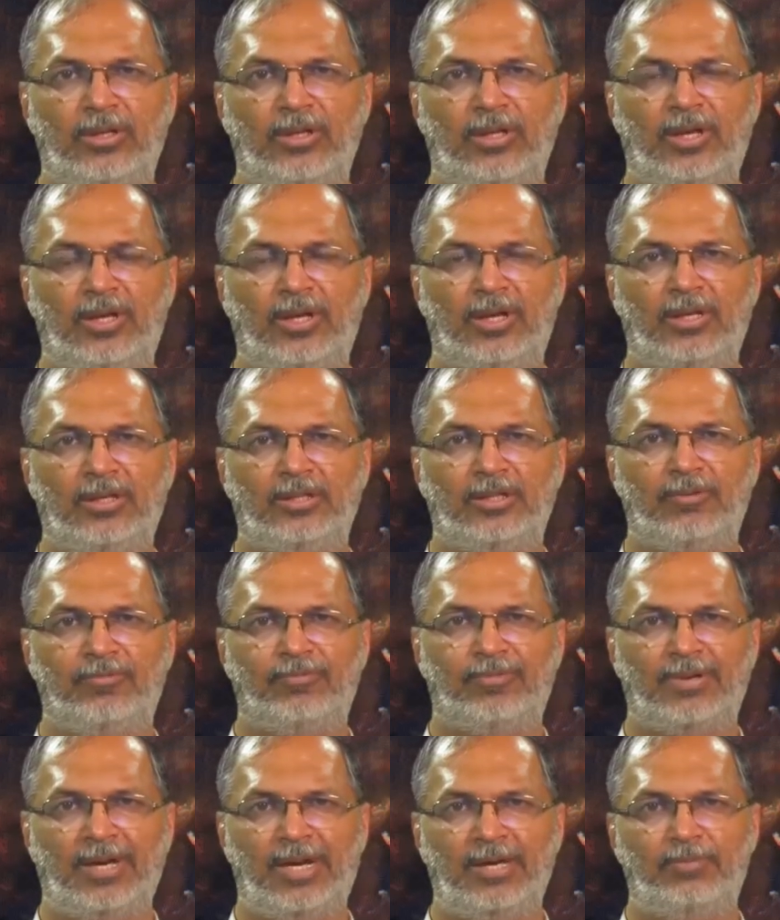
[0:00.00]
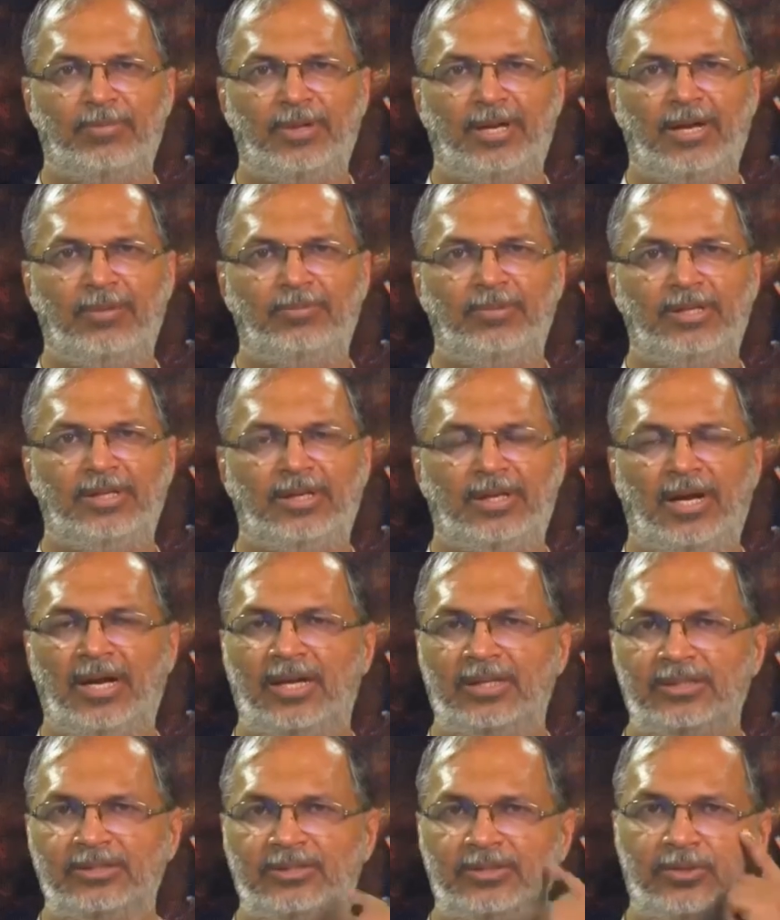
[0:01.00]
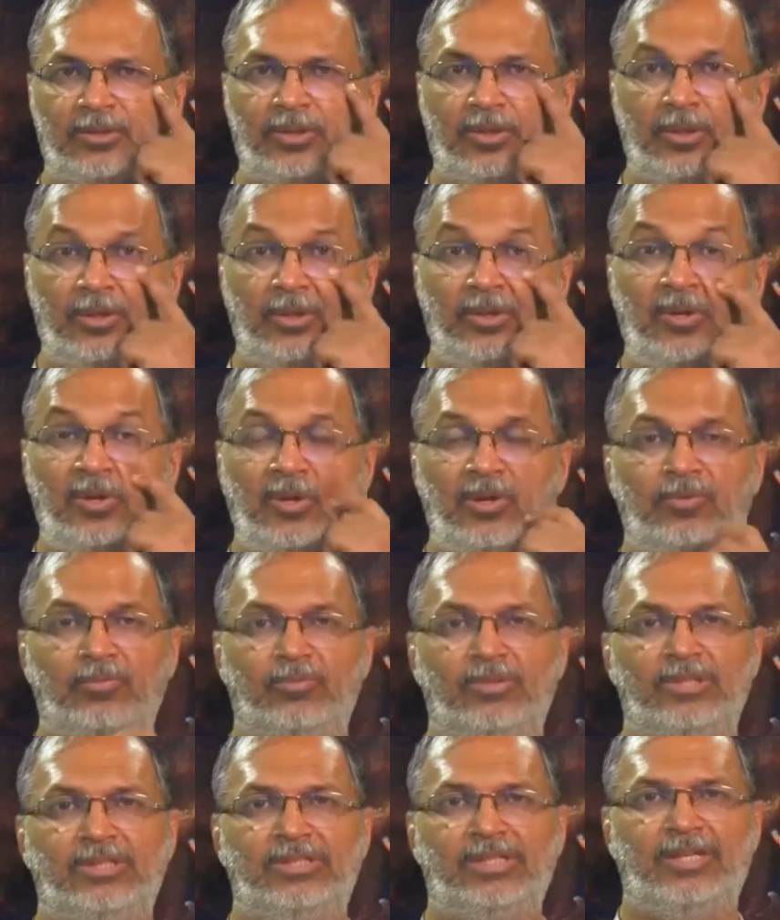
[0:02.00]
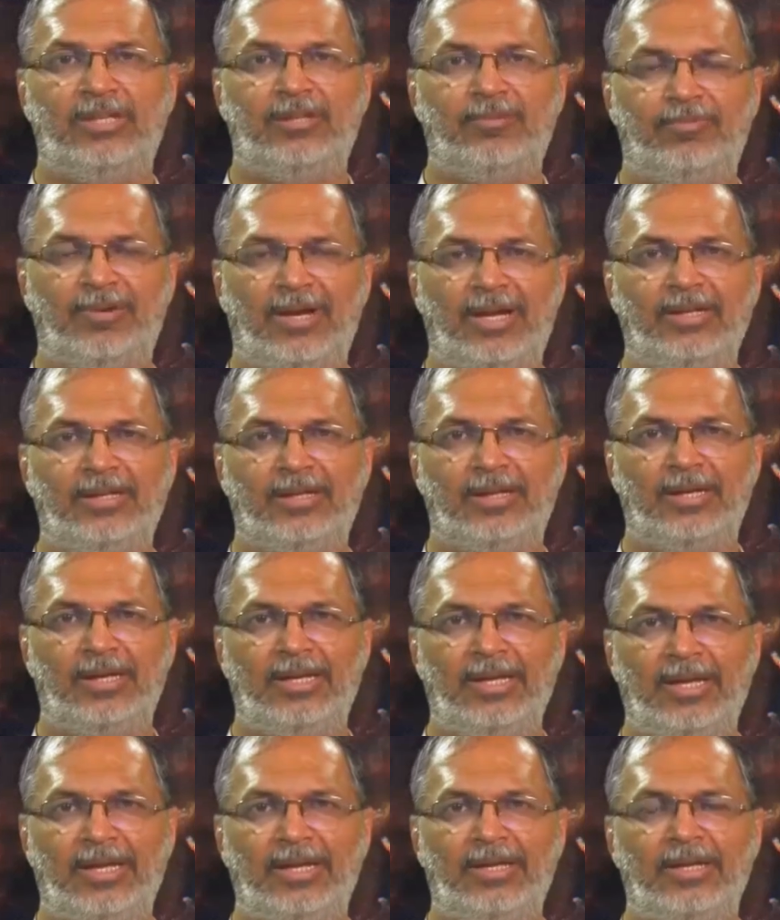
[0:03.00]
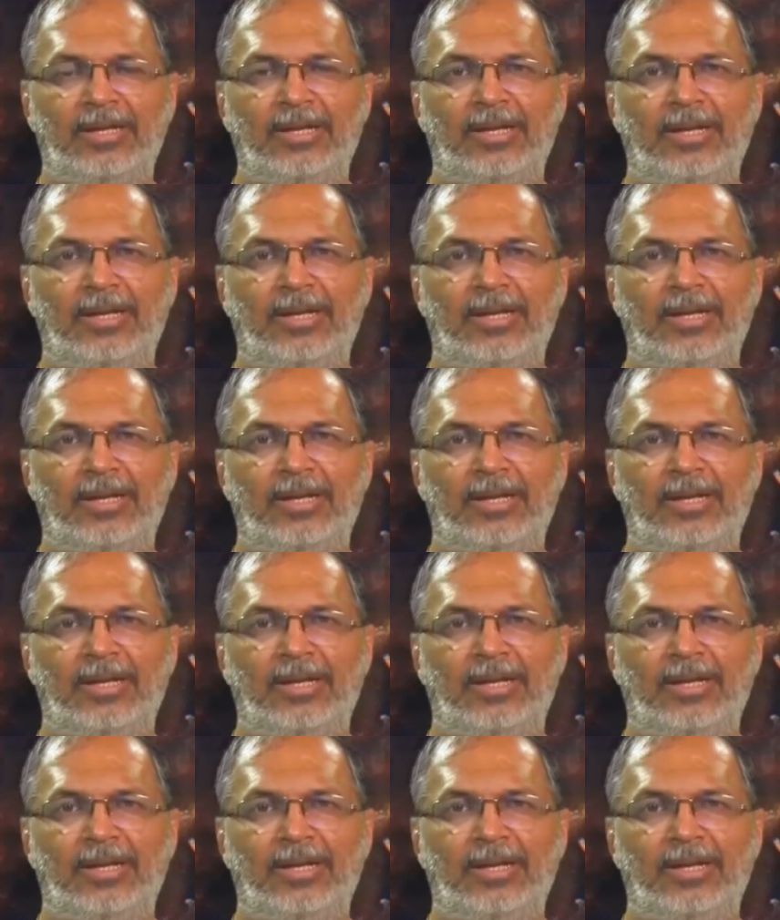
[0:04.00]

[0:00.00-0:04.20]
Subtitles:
the Freud parameter R0, which I defined earlier.